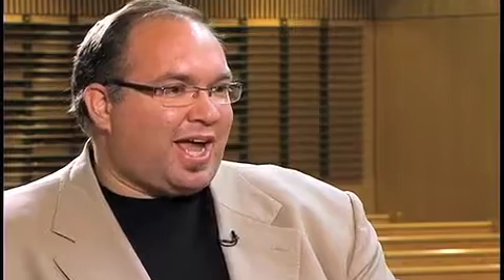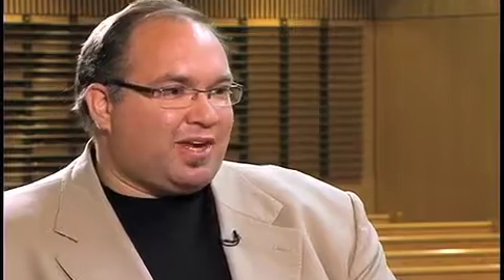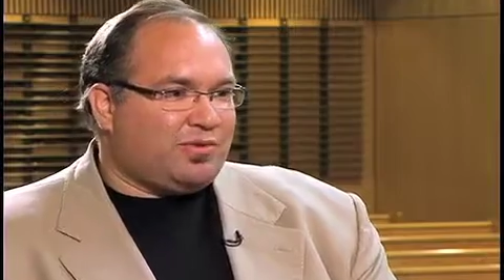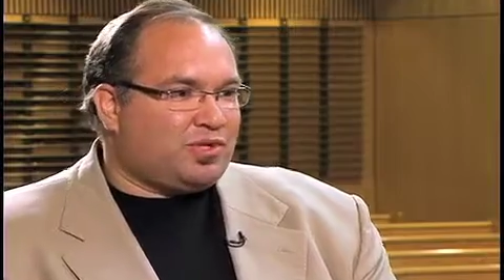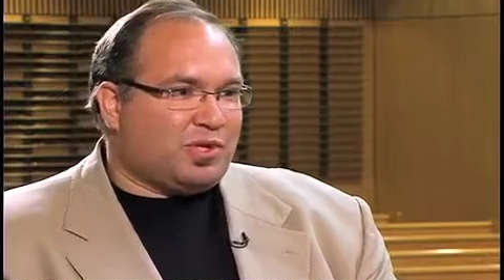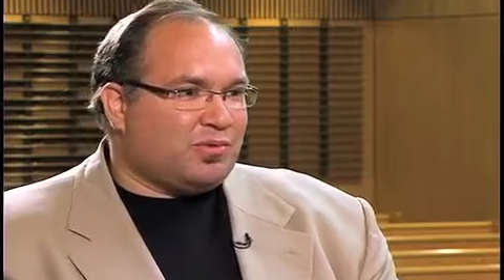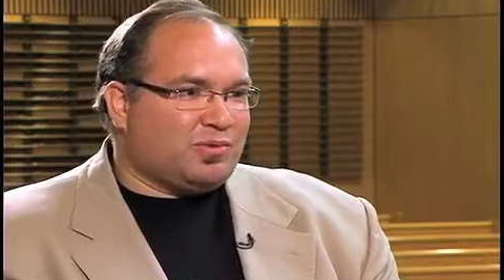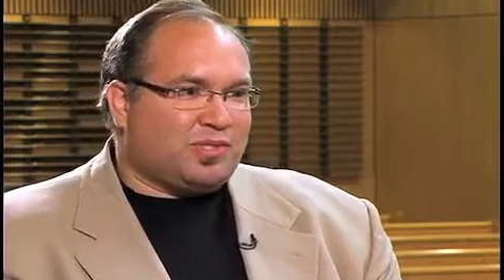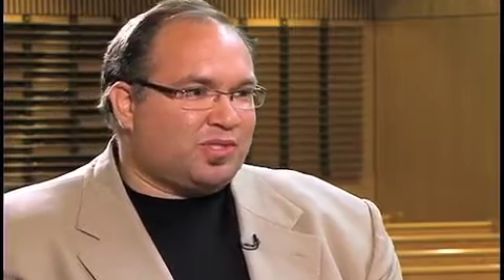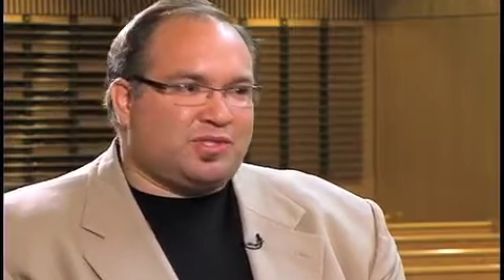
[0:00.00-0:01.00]
and you
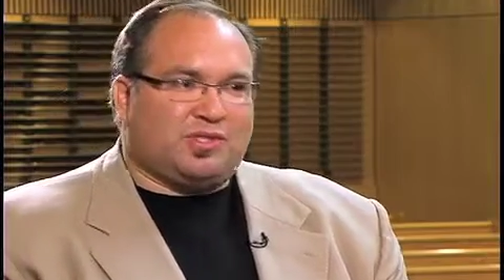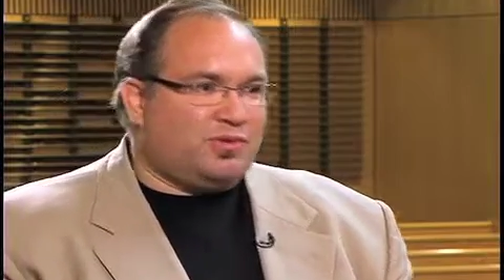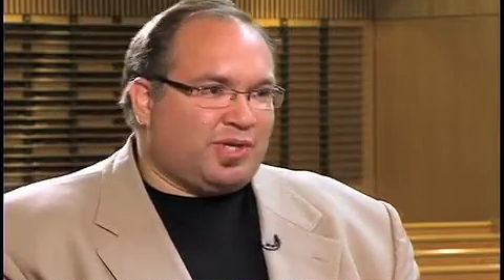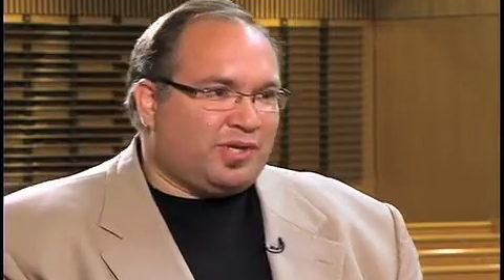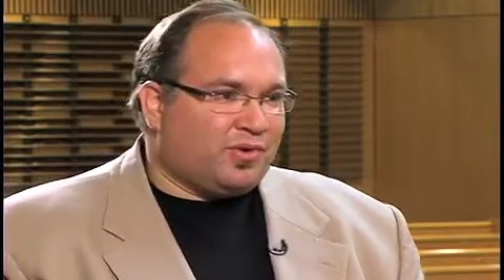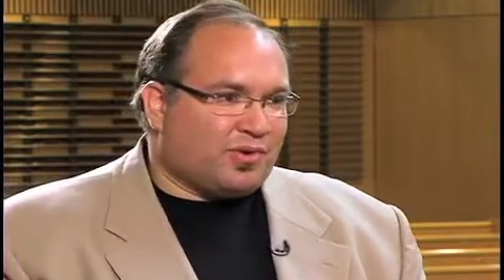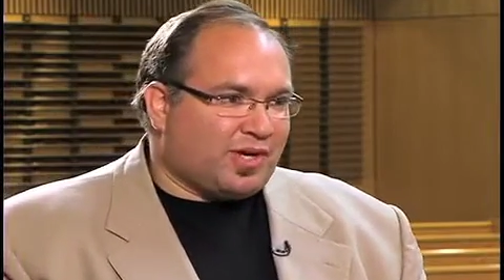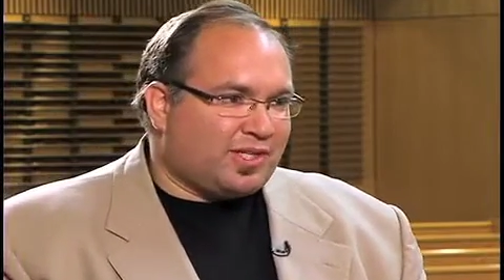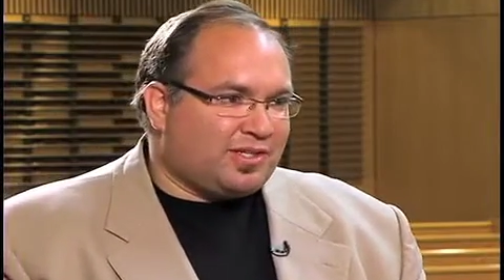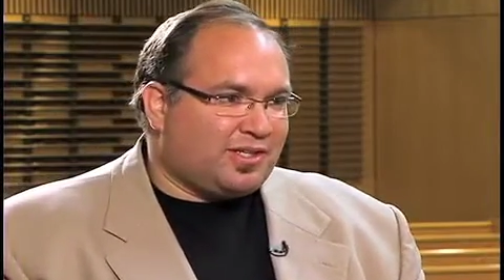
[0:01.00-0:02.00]
chose to ignore
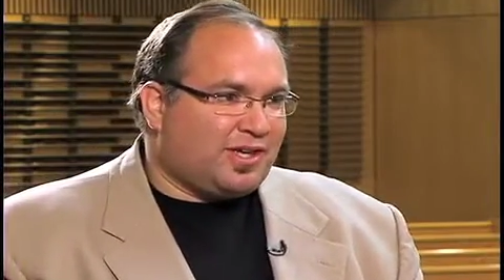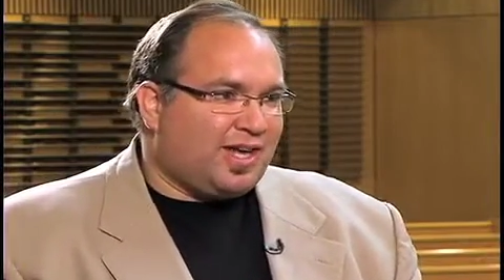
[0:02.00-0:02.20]
it.